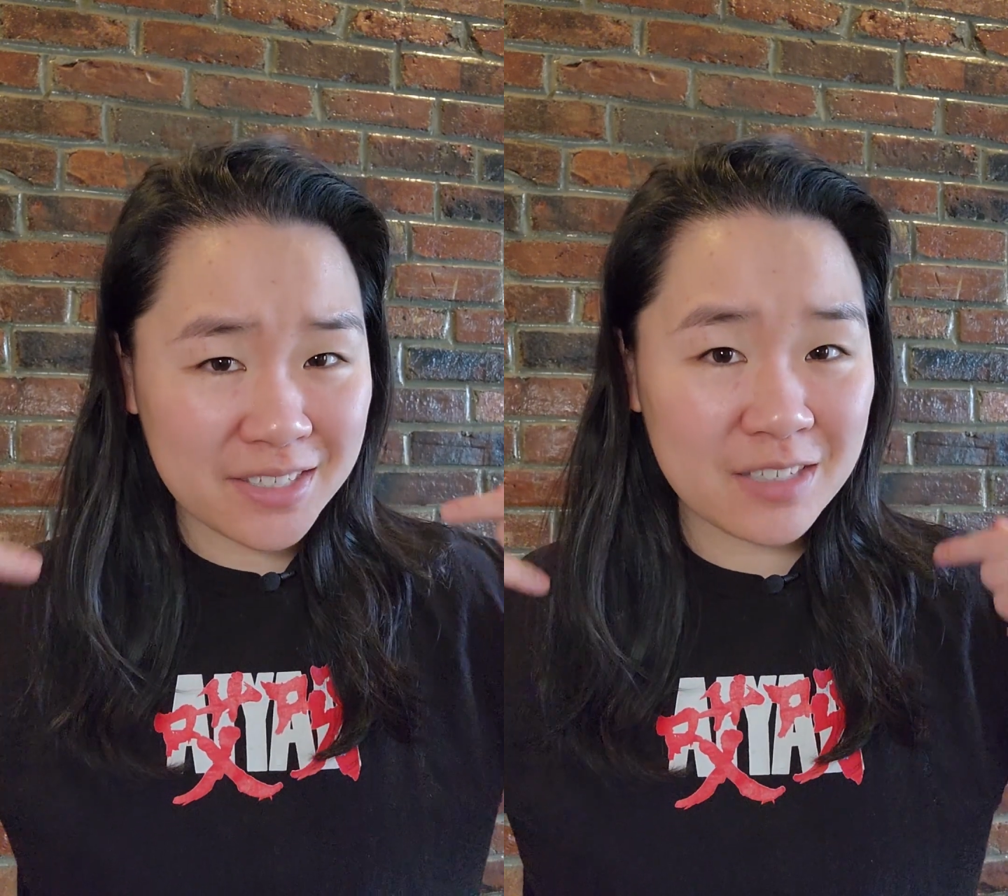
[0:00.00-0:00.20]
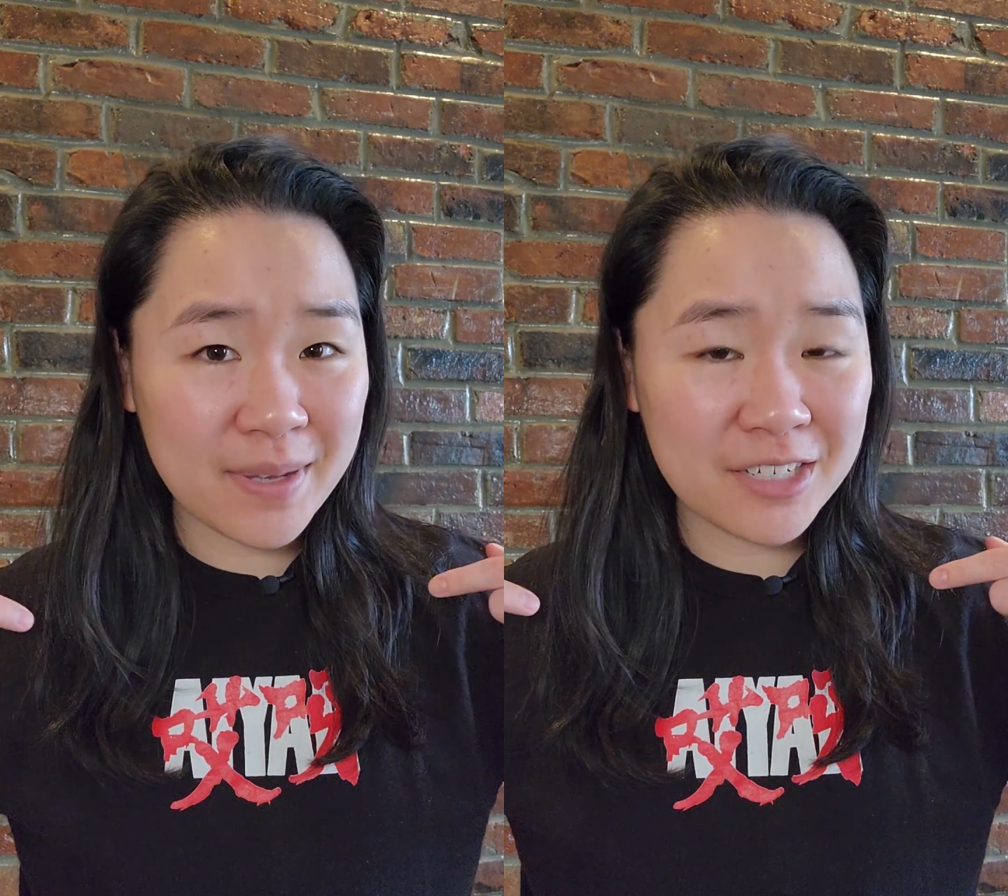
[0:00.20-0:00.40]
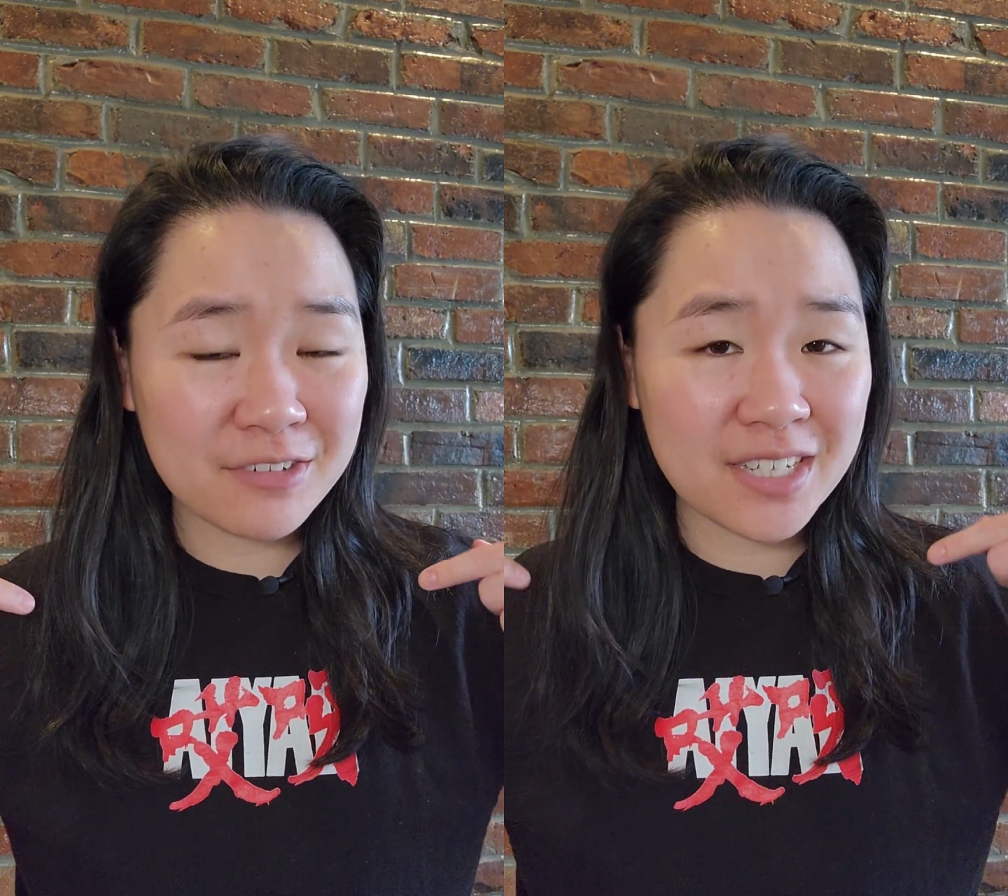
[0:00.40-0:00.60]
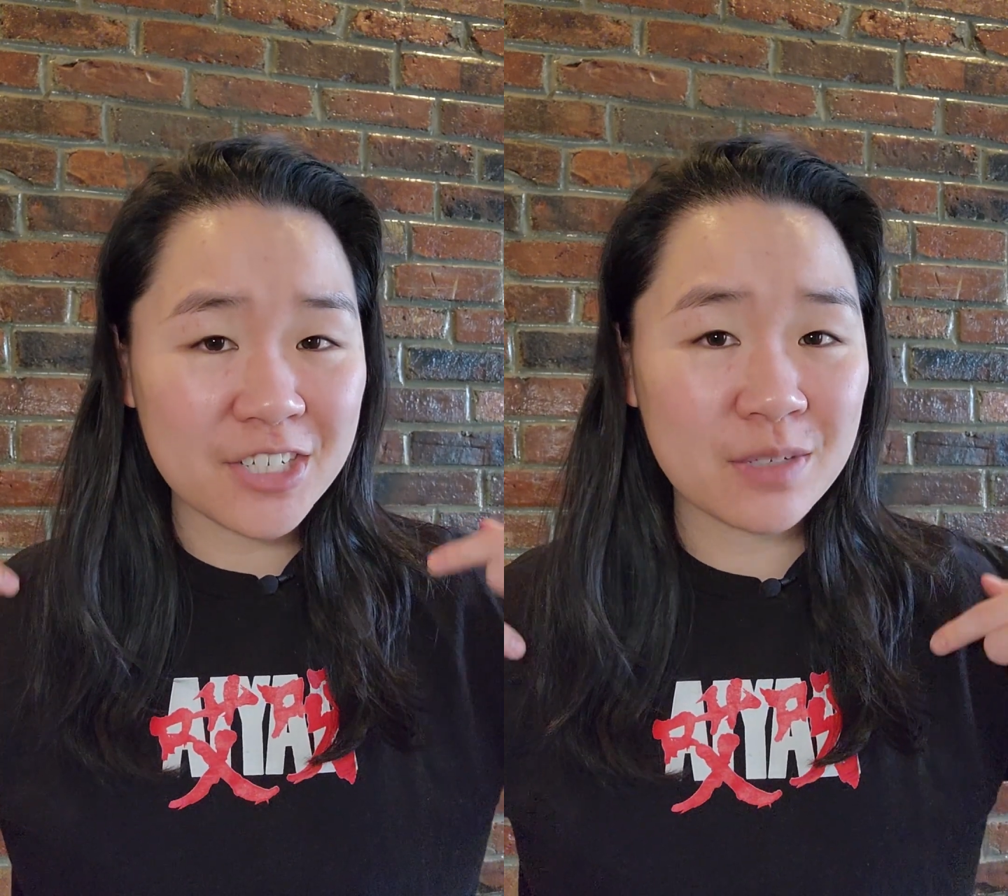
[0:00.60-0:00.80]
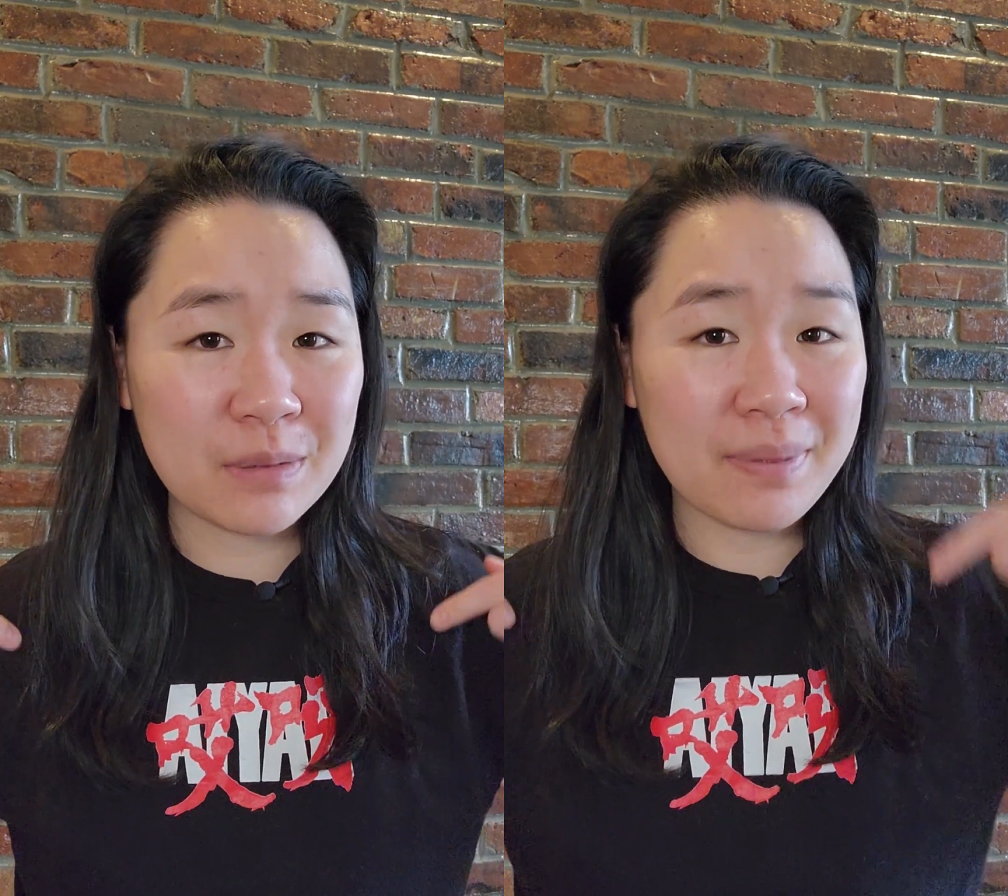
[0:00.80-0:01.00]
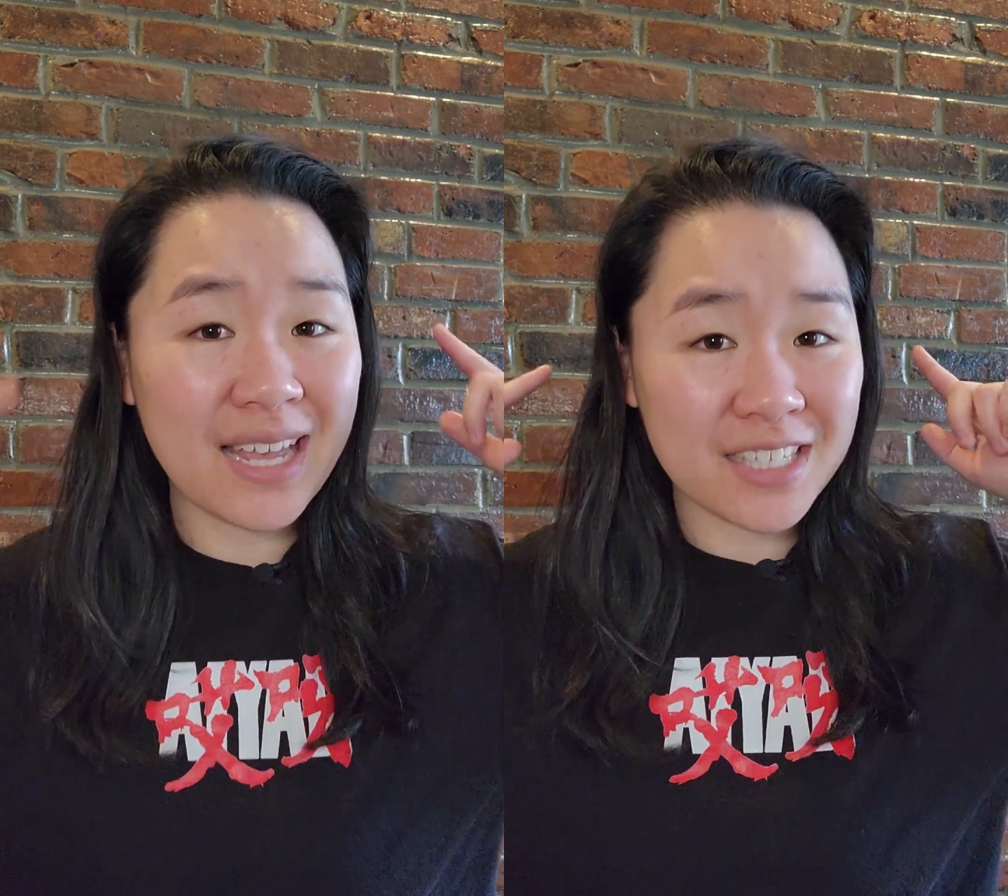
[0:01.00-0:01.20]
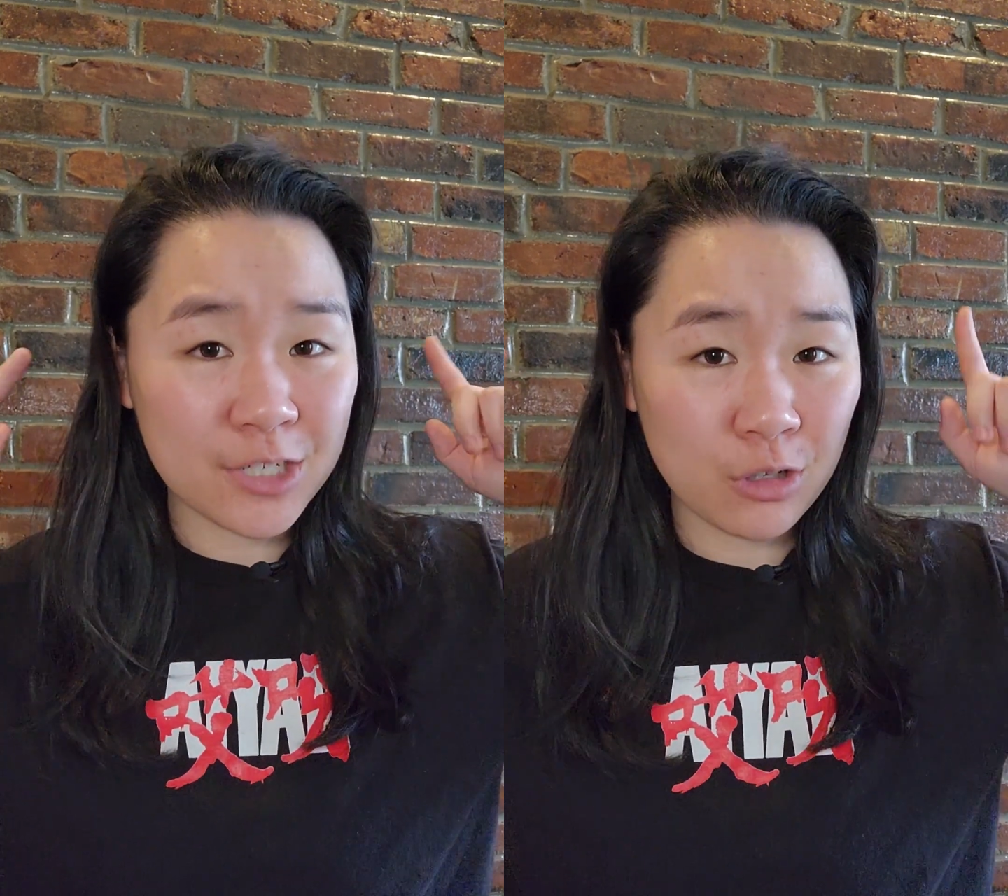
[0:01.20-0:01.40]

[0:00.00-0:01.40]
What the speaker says: suspenders that just went past his